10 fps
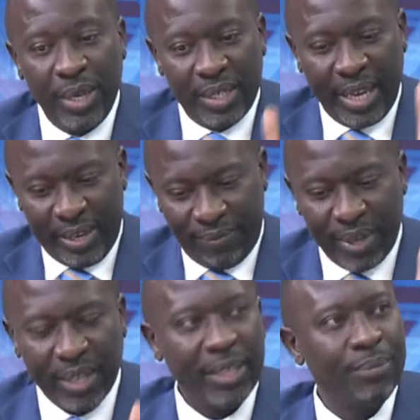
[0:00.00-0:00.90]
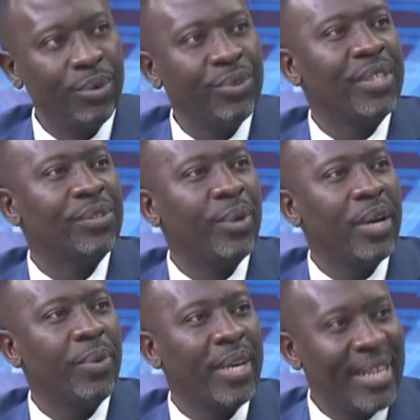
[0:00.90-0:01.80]
like a funneling process where
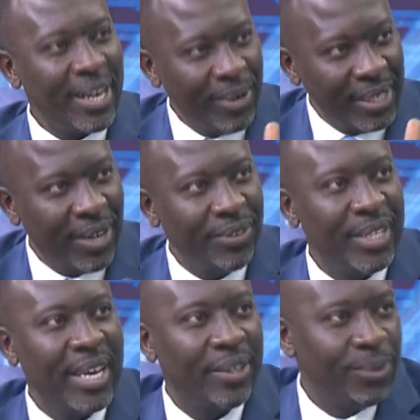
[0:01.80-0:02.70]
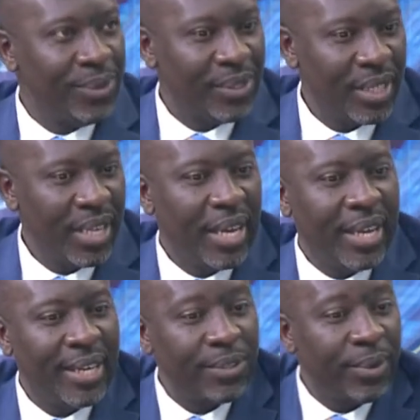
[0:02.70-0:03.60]
we are narrowing down the diagnosis.
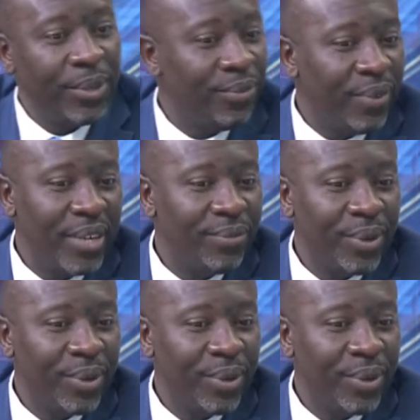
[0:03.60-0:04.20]
And that's why you find, for